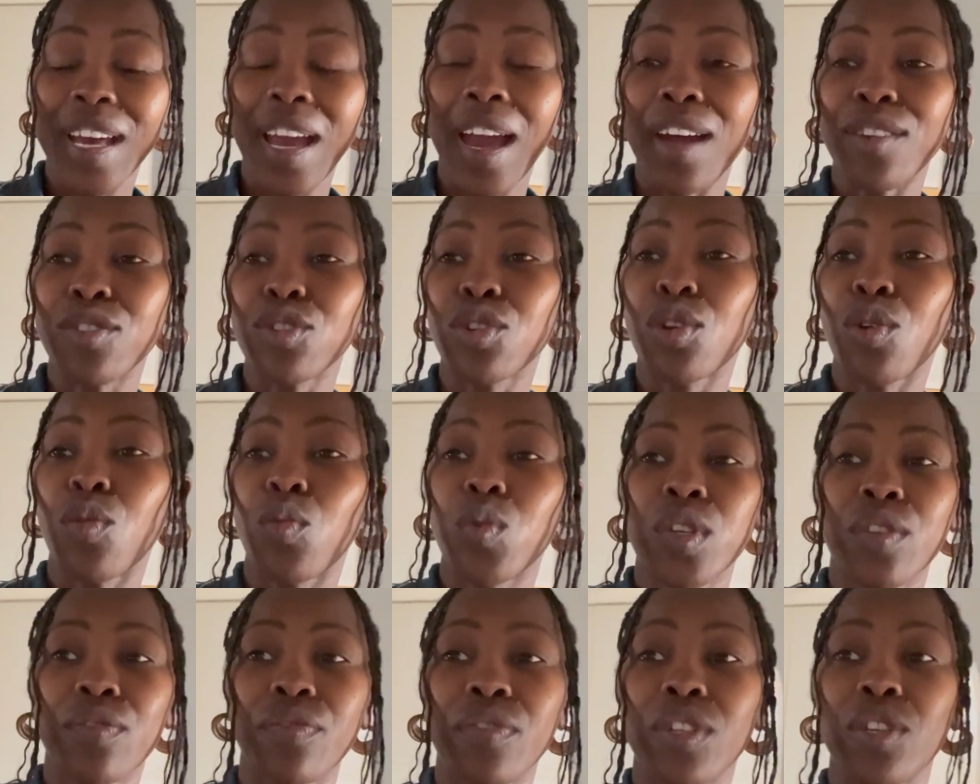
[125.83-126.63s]
I don't know
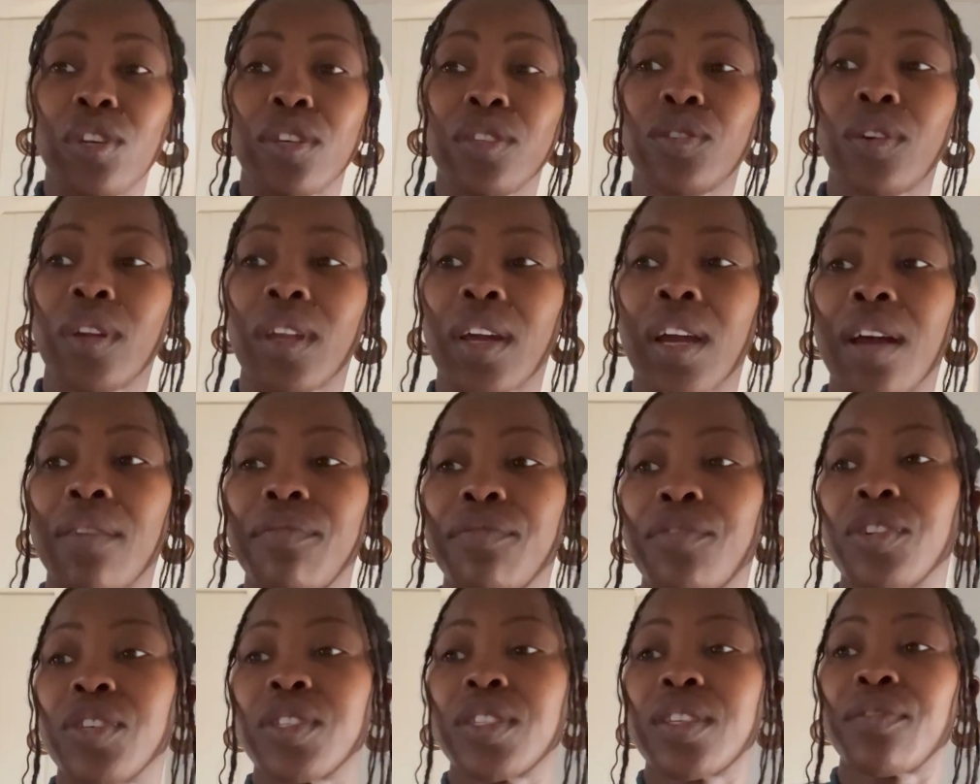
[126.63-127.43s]
which video is going to come
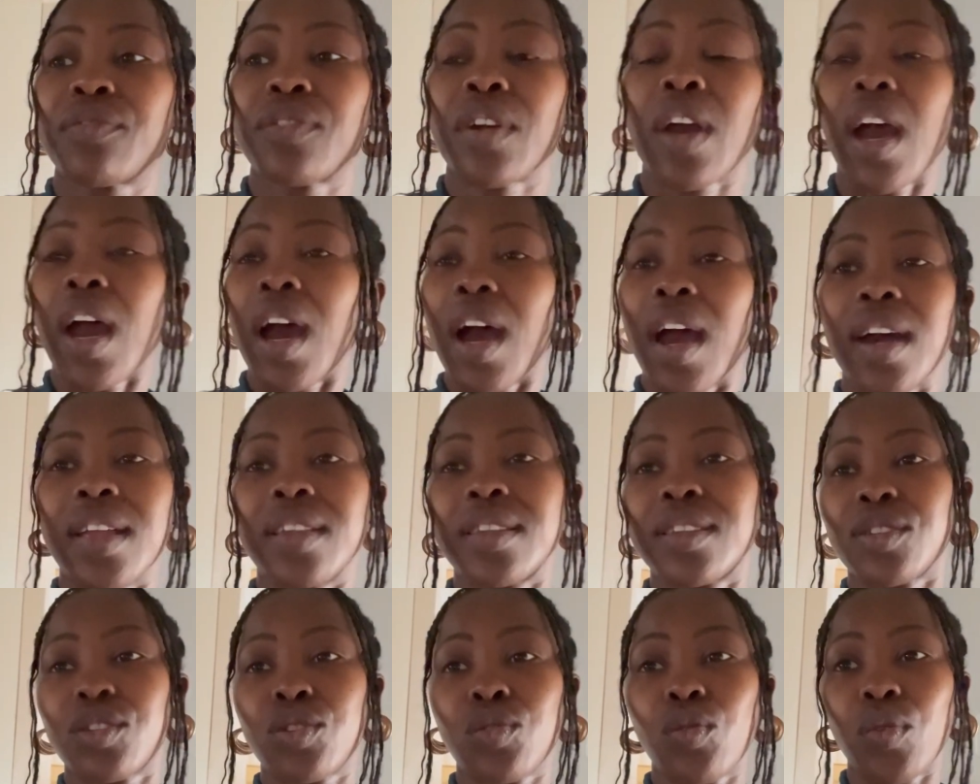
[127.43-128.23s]
first. If I
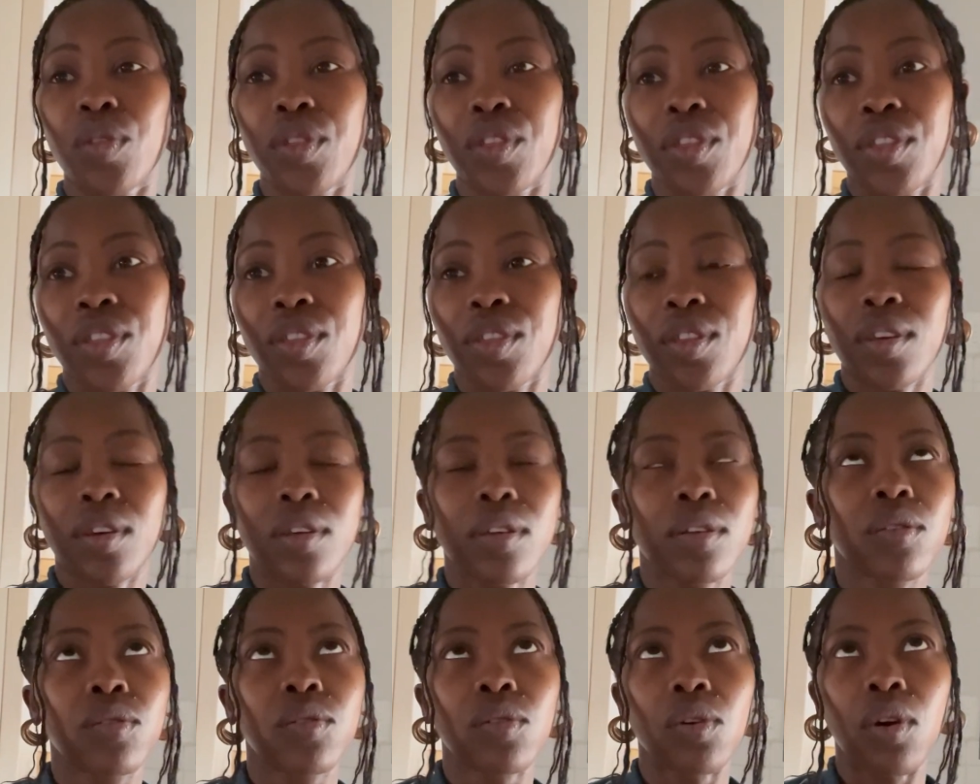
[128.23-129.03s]
had a tooth,
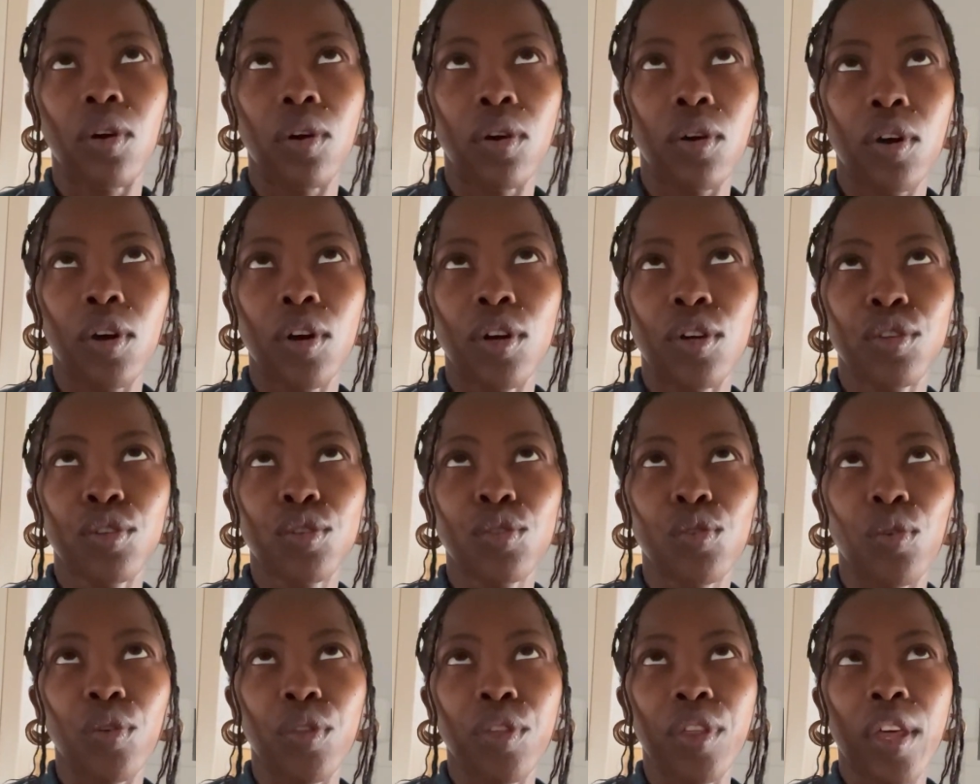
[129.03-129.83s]
your
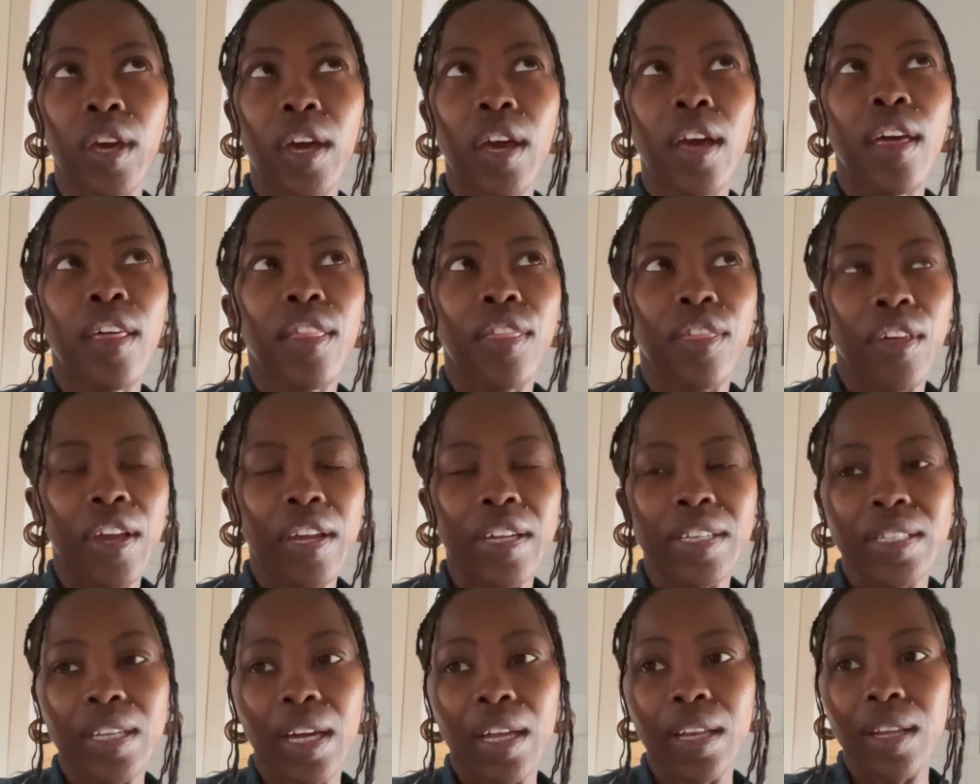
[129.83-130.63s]
tooth
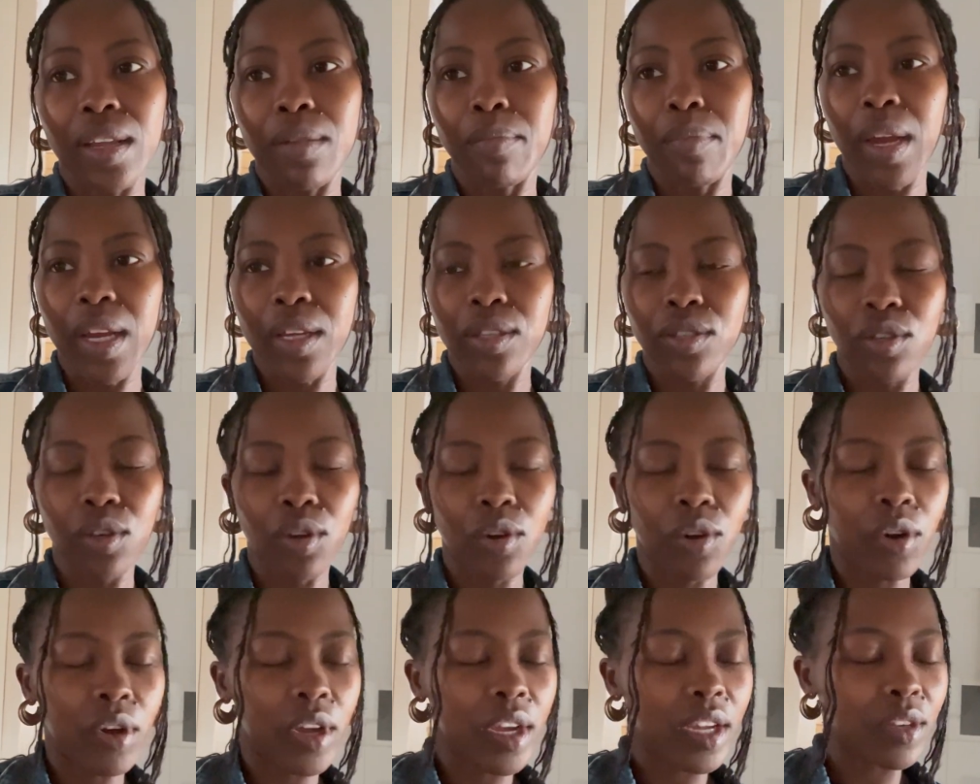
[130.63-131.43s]
thing done in
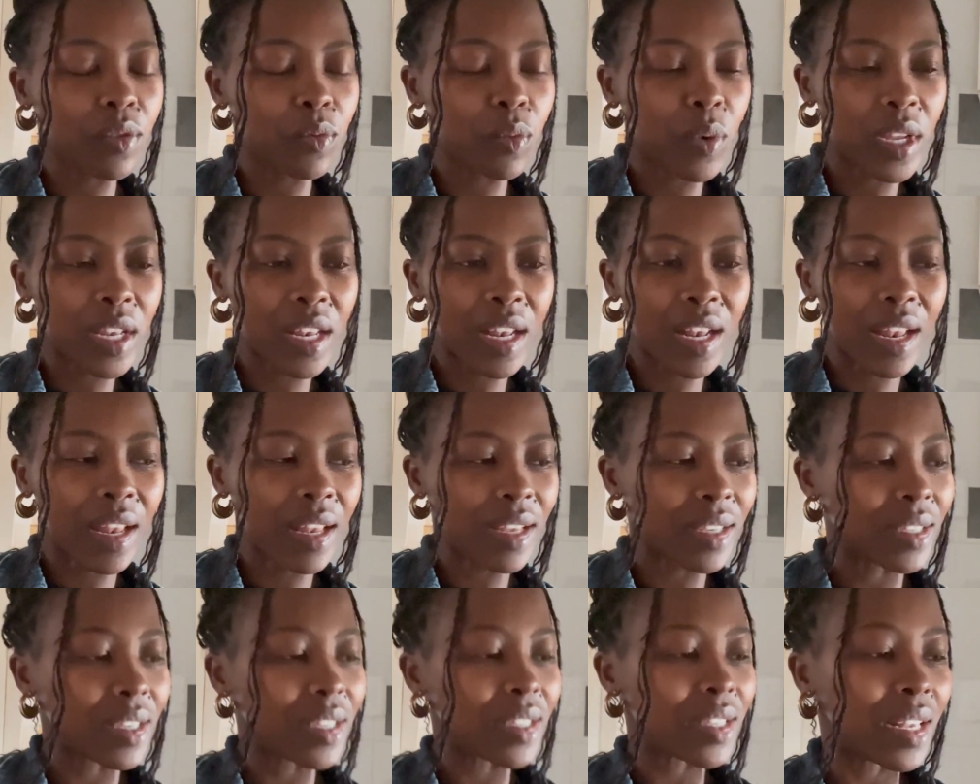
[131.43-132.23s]
Mexico, it
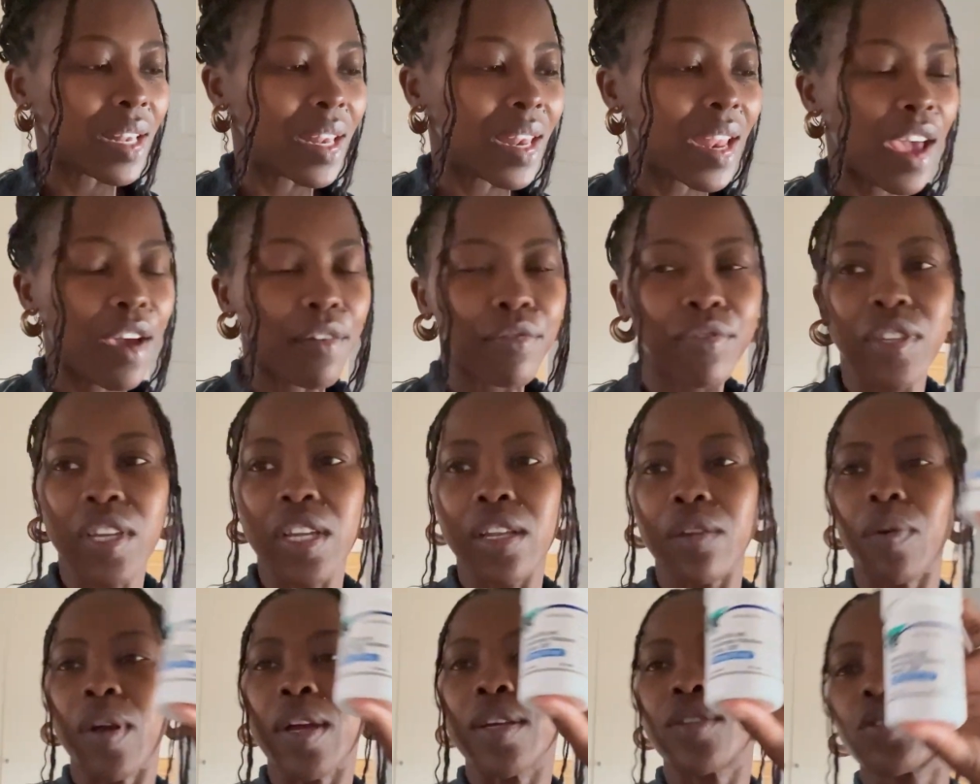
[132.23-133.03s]
went left
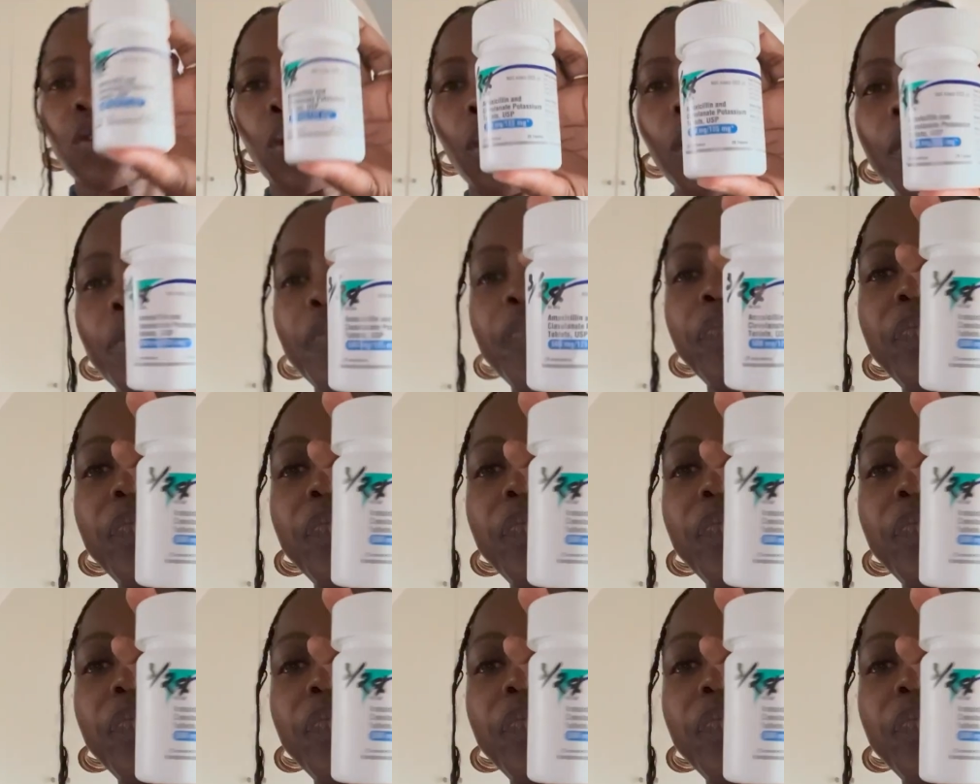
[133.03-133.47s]
anyway. So